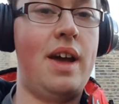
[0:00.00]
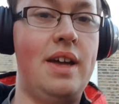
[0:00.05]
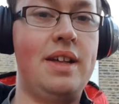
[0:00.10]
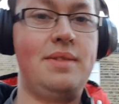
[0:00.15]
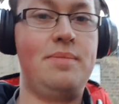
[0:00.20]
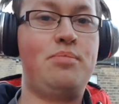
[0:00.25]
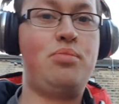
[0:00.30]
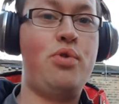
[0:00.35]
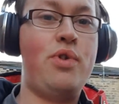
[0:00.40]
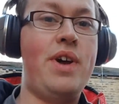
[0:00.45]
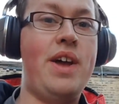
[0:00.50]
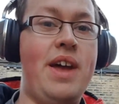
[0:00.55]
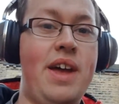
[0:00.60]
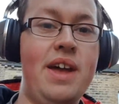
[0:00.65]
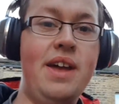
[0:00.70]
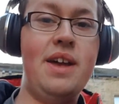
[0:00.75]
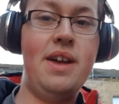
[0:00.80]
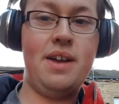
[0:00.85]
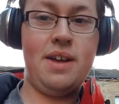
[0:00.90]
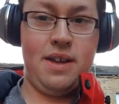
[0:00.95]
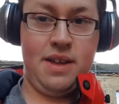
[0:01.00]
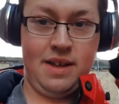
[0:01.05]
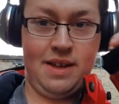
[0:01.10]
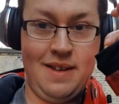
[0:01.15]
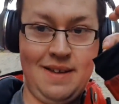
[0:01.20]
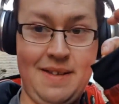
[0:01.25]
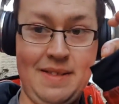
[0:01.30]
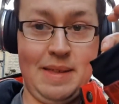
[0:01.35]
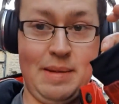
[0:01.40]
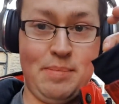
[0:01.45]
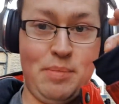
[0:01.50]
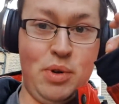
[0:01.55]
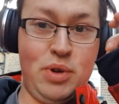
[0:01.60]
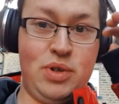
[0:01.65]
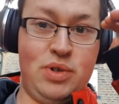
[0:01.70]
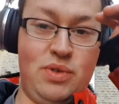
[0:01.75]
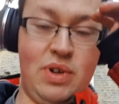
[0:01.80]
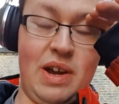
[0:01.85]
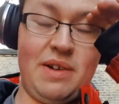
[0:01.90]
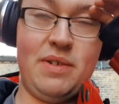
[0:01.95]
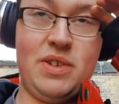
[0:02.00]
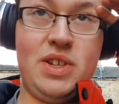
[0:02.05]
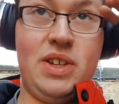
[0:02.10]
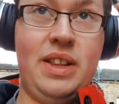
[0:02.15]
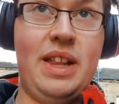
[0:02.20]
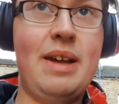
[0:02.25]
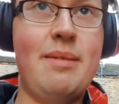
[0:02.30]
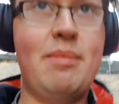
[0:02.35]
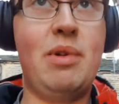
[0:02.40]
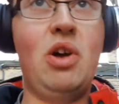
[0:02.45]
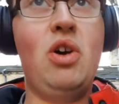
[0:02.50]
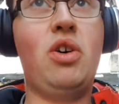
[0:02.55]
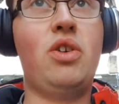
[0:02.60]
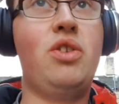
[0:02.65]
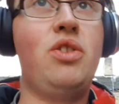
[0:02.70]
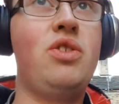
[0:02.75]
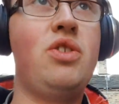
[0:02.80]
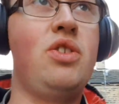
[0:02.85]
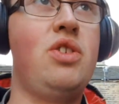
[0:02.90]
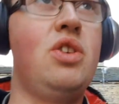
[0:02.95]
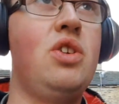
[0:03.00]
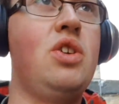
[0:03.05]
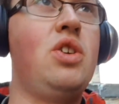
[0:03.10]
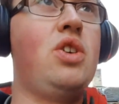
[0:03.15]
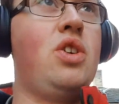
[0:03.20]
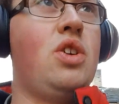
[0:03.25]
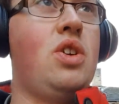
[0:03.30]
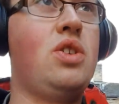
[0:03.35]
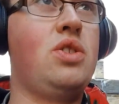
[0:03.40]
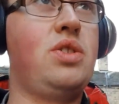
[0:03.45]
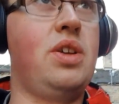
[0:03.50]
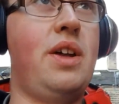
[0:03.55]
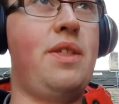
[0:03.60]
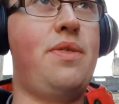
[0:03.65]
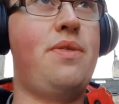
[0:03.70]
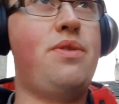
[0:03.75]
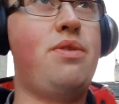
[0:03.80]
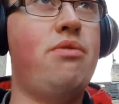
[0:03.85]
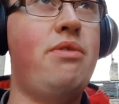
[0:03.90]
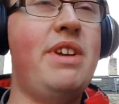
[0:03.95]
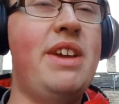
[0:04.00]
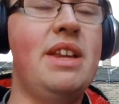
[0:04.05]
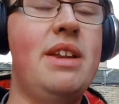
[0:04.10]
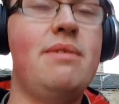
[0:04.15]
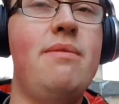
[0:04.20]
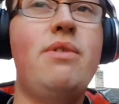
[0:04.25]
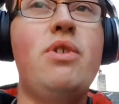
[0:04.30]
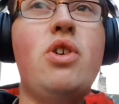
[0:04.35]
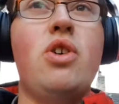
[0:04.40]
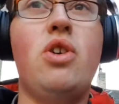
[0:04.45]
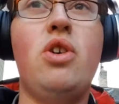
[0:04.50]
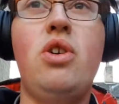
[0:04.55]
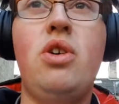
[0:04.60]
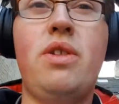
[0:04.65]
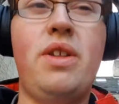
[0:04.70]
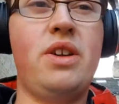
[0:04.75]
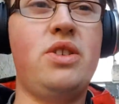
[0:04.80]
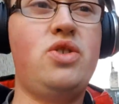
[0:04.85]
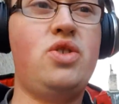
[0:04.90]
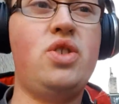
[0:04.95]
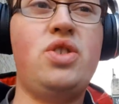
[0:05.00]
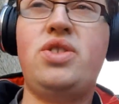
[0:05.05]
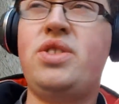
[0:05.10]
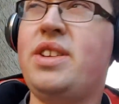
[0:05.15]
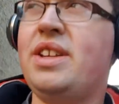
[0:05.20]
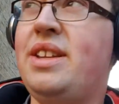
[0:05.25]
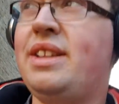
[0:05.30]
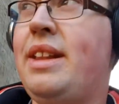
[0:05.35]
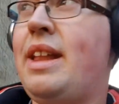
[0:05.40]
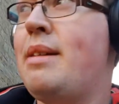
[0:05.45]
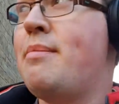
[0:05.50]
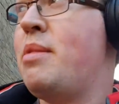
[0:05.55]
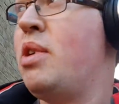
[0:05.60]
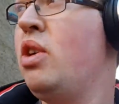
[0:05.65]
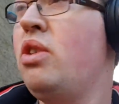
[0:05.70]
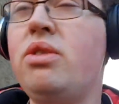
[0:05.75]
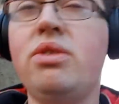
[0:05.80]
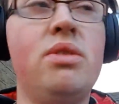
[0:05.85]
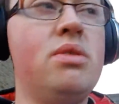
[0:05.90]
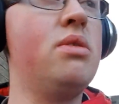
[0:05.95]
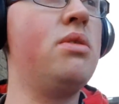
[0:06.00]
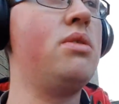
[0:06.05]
and pray the bus drivers will let me on. So I had three in a row that just didn't let me on.